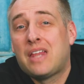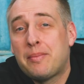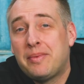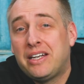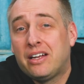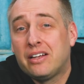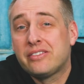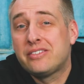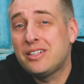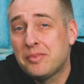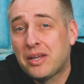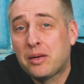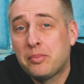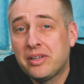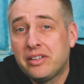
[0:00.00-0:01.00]
That may not seem
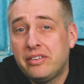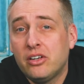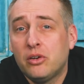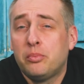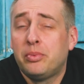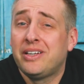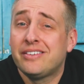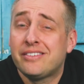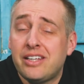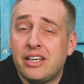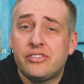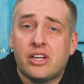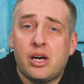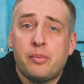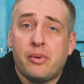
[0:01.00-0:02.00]
like a big deal, but it
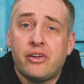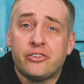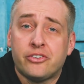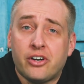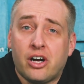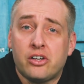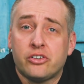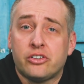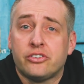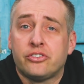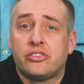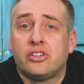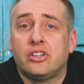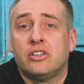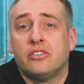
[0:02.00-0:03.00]
saves a couple hundred
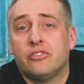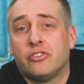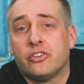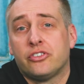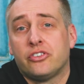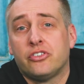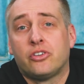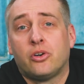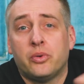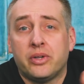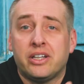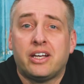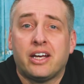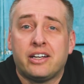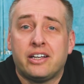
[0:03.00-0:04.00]
dollars versus
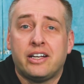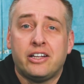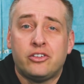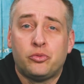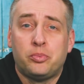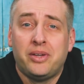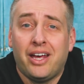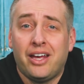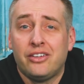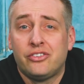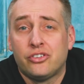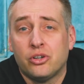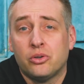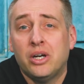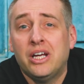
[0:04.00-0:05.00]
going and getting an HBA.
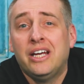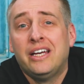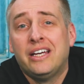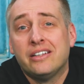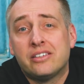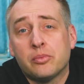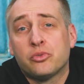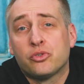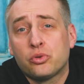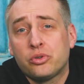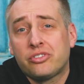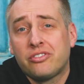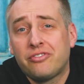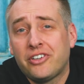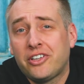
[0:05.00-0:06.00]
So in some
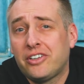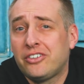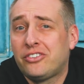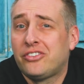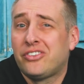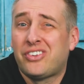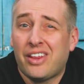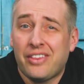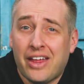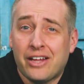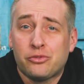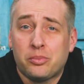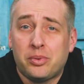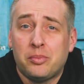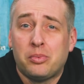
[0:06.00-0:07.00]
storage configurations,
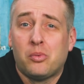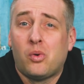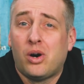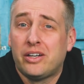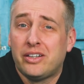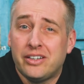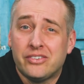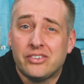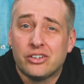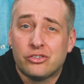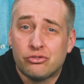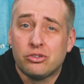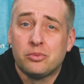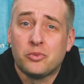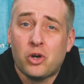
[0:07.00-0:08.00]
that's what people want is
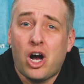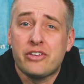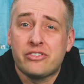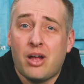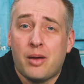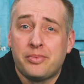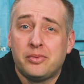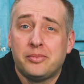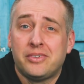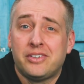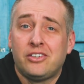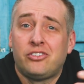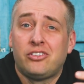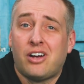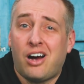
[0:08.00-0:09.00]
extreme cost
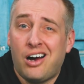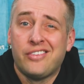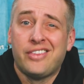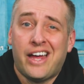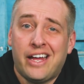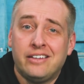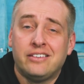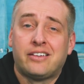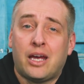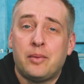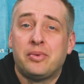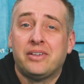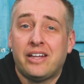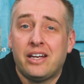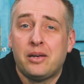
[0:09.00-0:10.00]
optimization on that
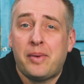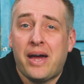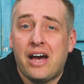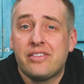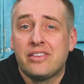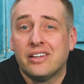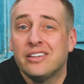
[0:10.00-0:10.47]
type of data path.